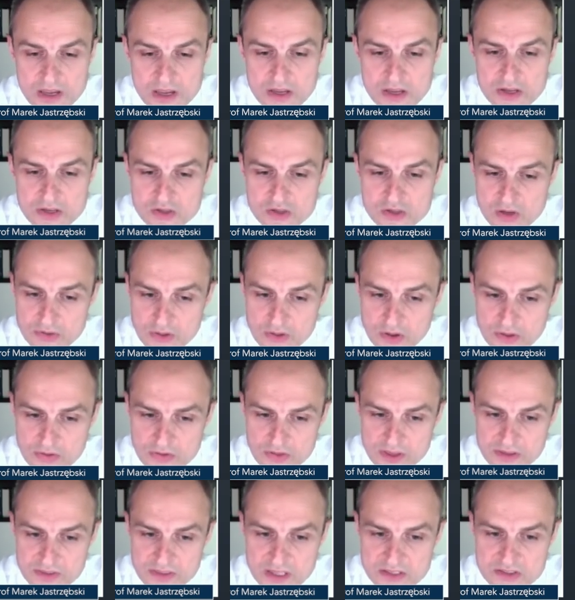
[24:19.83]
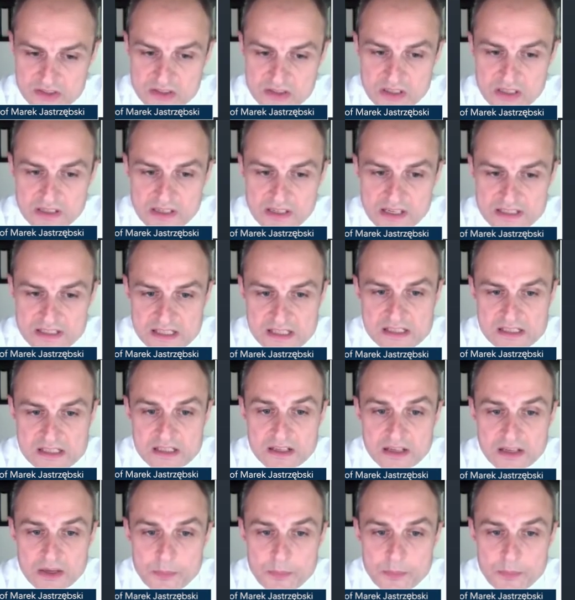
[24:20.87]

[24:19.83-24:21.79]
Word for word: So I don't think that's really necessary.